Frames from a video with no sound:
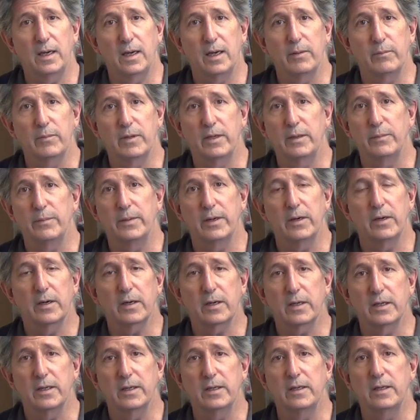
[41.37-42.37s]
I'm an
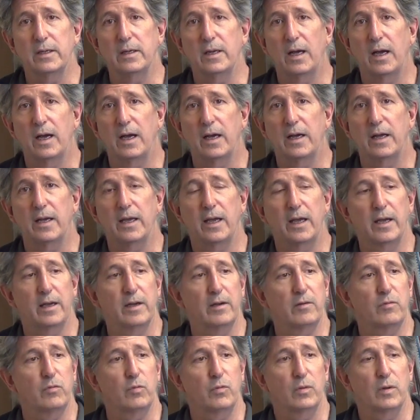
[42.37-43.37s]
American. I
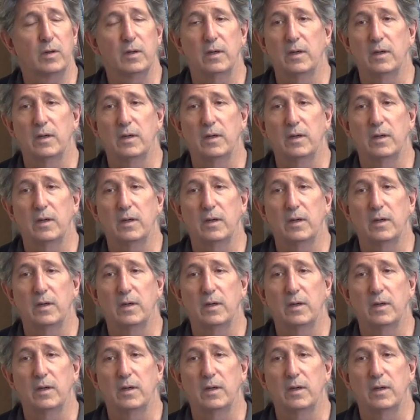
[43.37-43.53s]
have